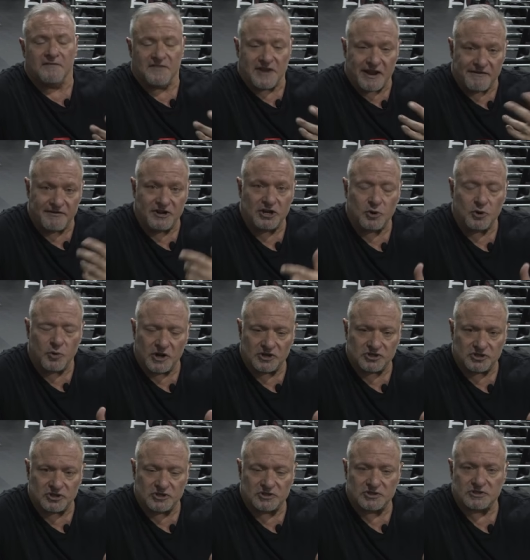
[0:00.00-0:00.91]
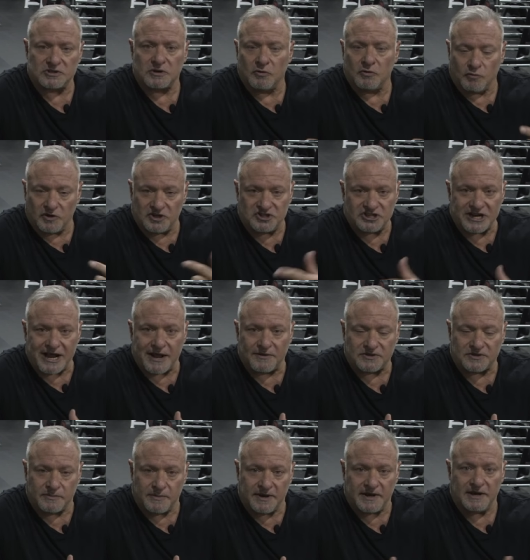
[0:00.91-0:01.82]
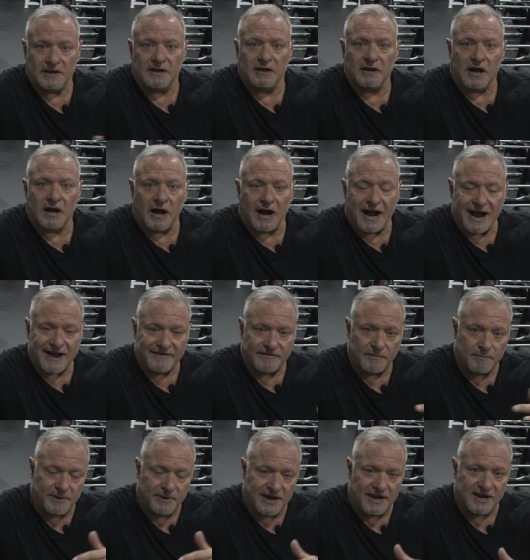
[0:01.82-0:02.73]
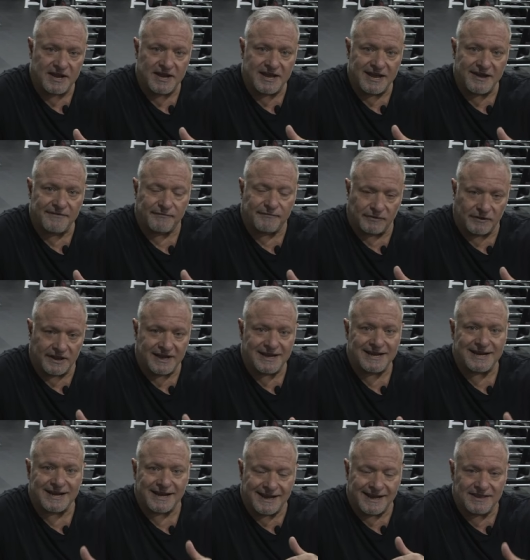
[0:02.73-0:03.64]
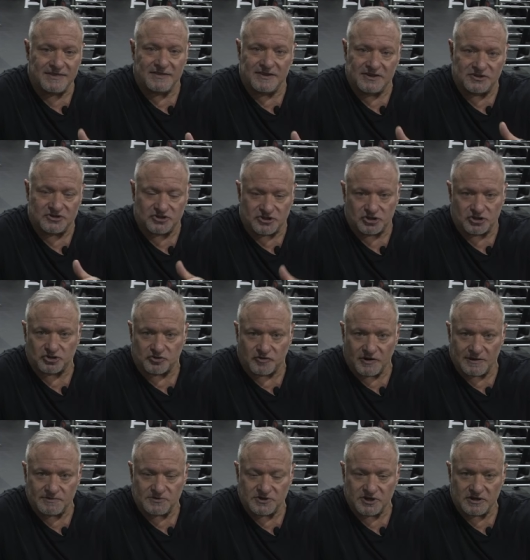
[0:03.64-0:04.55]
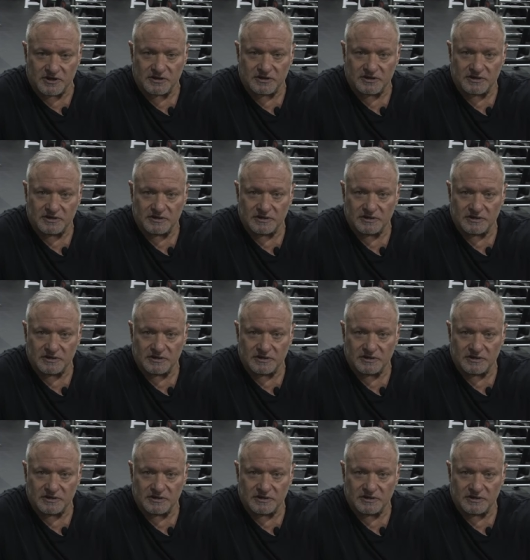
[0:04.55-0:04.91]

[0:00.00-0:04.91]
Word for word: you have any questions, reach out to me. I have a PDF link in this description.